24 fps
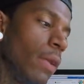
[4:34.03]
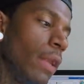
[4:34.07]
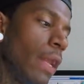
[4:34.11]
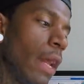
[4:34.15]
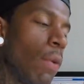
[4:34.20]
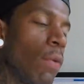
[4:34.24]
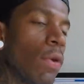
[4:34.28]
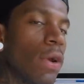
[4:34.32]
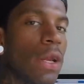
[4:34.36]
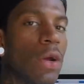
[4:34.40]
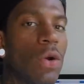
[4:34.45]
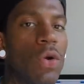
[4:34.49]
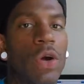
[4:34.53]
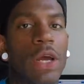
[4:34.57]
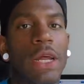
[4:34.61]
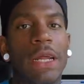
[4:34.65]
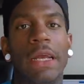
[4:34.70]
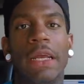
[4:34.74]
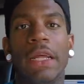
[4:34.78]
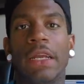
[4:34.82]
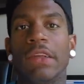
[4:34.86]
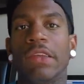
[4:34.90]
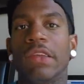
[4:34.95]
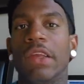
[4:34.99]
Now we're going to go ahead and
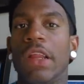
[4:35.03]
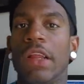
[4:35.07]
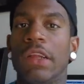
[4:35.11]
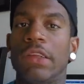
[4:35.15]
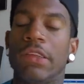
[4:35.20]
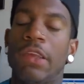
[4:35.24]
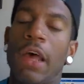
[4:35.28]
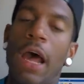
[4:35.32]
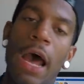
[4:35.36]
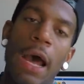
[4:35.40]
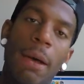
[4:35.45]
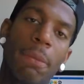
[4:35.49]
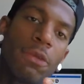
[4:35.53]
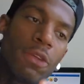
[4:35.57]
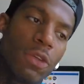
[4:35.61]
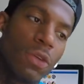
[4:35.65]
get into the top